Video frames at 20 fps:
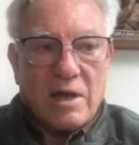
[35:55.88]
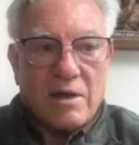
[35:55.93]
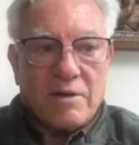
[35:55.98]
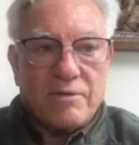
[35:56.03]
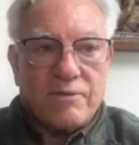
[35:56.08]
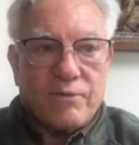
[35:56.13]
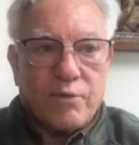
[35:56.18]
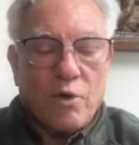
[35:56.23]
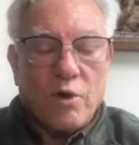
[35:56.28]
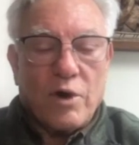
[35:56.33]

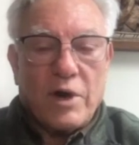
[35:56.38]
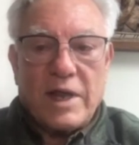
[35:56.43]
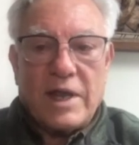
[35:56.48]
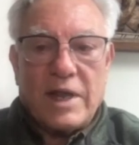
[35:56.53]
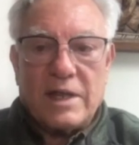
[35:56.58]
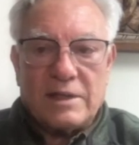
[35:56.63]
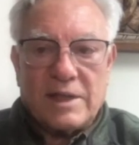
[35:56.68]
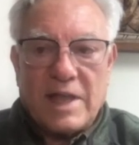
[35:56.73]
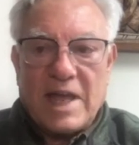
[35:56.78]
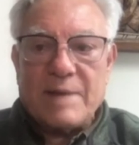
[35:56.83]
for
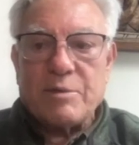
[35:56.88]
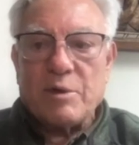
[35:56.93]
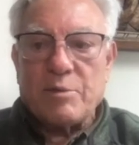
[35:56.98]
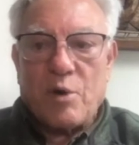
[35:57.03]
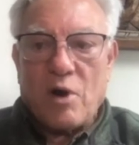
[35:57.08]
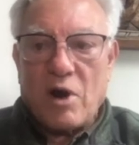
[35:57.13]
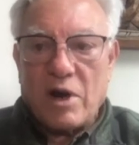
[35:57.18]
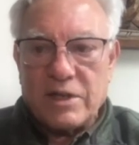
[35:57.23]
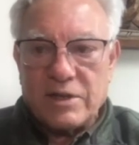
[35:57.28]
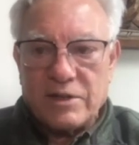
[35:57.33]
a labor
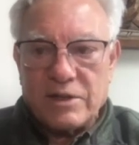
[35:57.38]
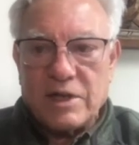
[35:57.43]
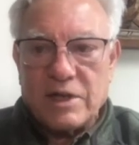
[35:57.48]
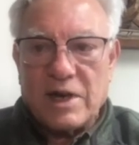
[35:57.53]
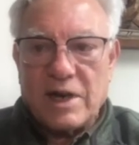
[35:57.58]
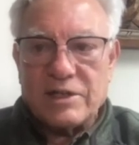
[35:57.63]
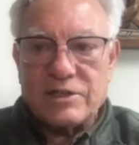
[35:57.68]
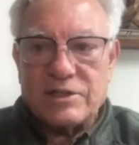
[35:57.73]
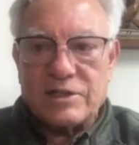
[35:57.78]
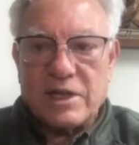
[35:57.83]
party in the
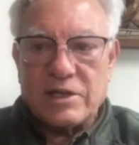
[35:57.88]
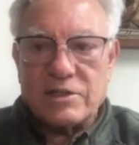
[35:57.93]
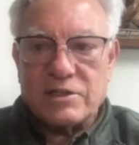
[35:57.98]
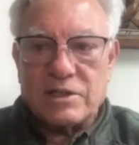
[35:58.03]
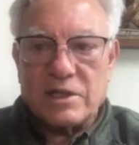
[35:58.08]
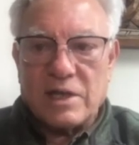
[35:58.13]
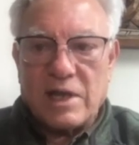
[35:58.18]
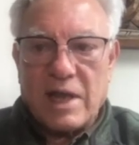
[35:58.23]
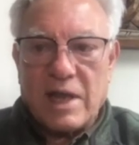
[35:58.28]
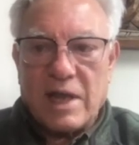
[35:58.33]
United
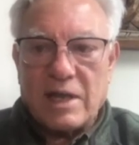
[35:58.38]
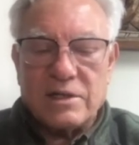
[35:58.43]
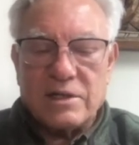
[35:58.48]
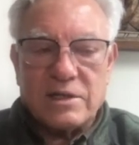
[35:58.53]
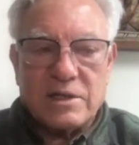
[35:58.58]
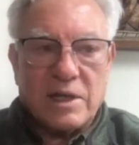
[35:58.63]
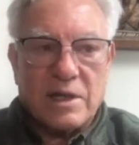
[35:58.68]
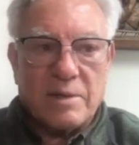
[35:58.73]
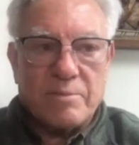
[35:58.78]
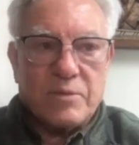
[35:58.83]
States,
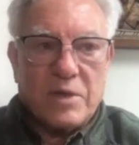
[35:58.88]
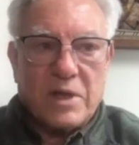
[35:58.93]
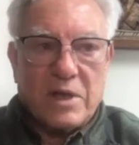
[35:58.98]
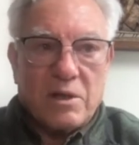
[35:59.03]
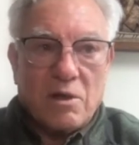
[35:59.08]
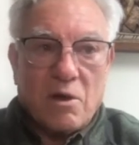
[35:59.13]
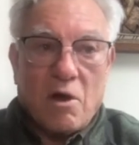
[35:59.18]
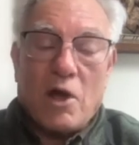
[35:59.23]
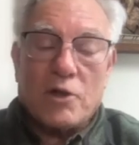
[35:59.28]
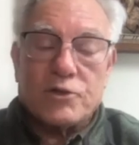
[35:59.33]
and
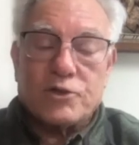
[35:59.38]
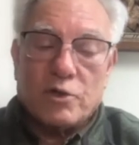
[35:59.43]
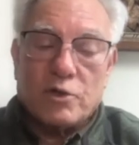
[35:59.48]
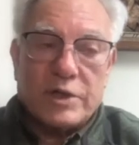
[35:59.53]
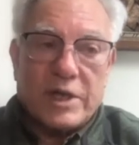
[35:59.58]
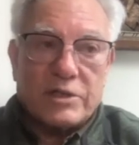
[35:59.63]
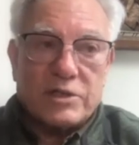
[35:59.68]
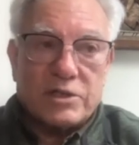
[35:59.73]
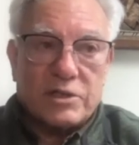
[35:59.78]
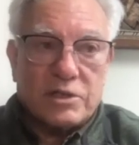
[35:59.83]
also
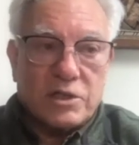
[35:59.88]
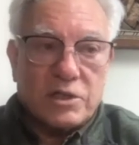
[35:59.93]
against